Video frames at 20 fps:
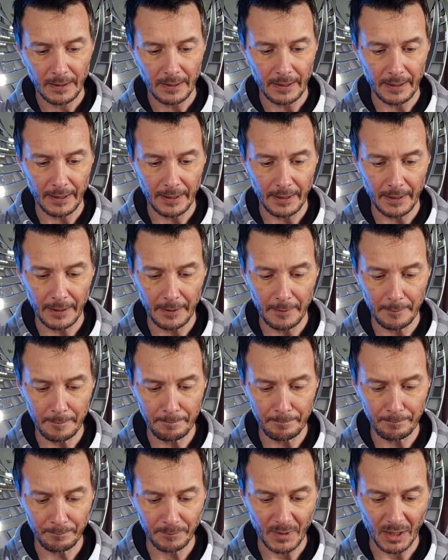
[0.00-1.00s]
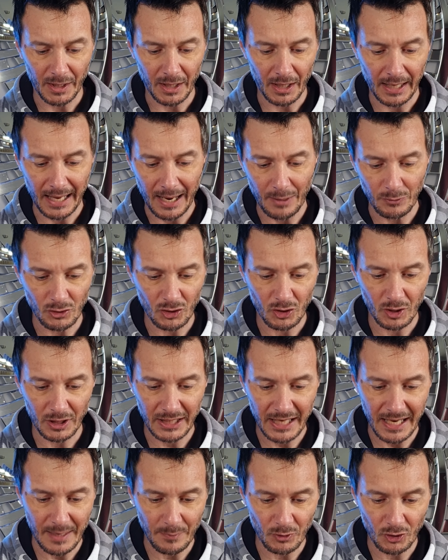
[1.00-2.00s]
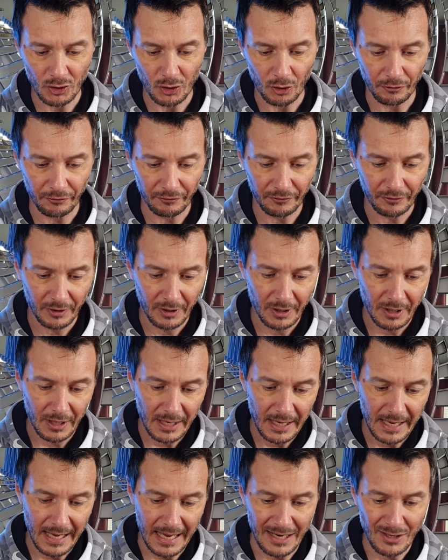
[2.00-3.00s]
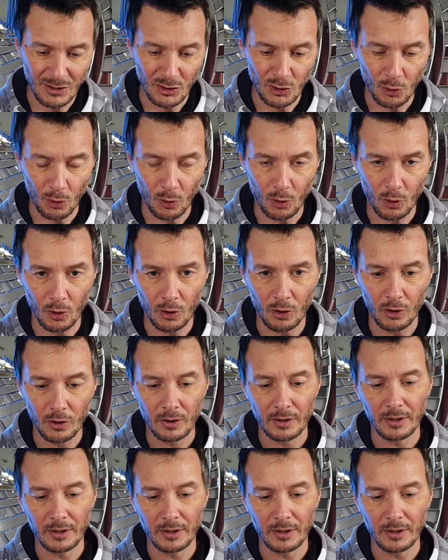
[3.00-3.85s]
it allows you to keep stuff on your